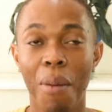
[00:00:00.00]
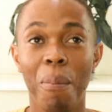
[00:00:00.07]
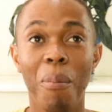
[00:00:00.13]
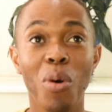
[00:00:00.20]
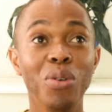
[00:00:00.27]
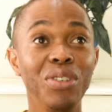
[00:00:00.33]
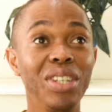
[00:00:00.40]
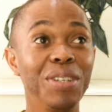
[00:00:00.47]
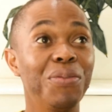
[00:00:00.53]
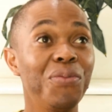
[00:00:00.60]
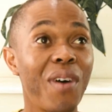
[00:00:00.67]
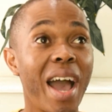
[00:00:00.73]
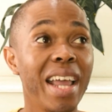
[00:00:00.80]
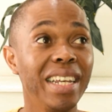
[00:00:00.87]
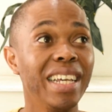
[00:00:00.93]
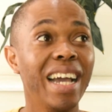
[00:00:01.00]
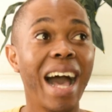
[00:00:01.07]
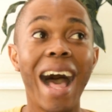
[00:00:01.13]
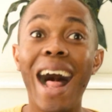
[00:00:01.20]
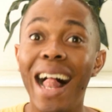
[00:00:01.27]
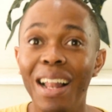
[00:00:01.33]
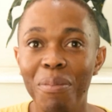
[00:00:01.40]
most defining
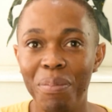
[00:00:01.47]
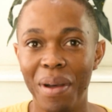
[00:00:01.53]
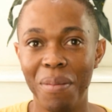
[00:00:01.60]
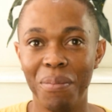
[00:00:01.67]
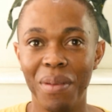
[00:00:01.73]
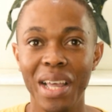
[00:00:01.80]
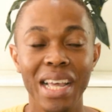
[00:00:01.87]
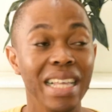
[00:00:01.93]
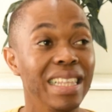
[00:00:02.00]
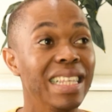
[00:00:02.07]
album.